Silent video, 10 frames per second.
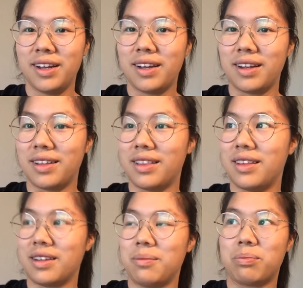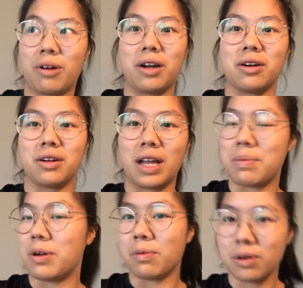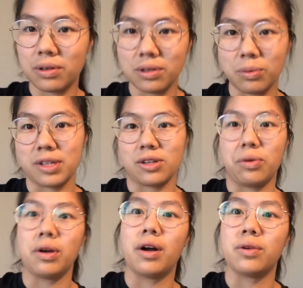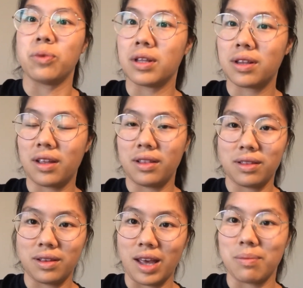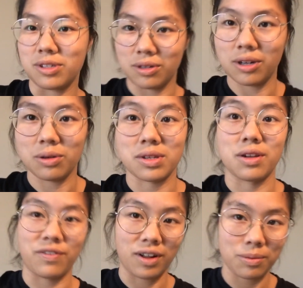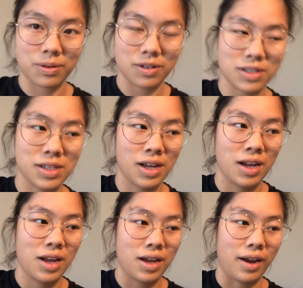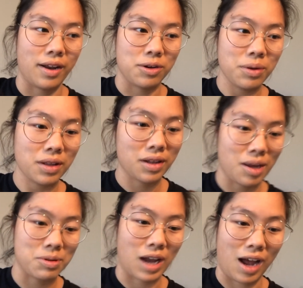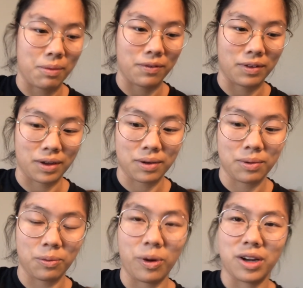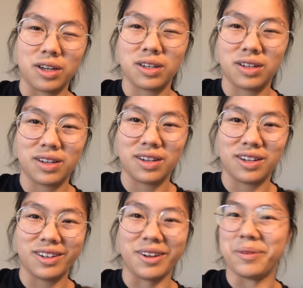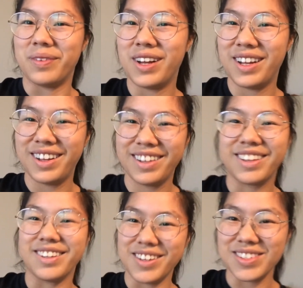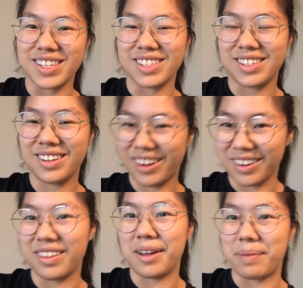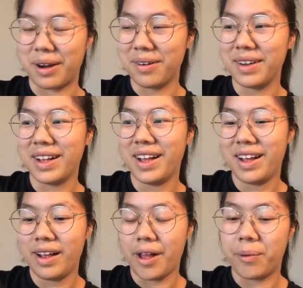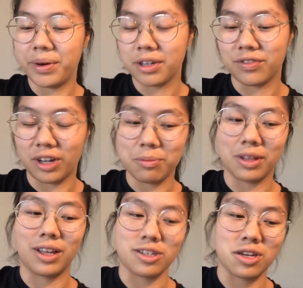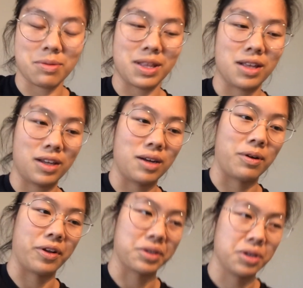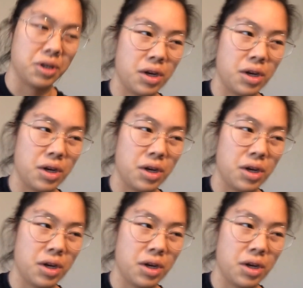in the broader gaming world, what is going on with game studios and developers, and you really have to keep a tab of like what the news is currently about. And when you're developing things, you need to be thinking about like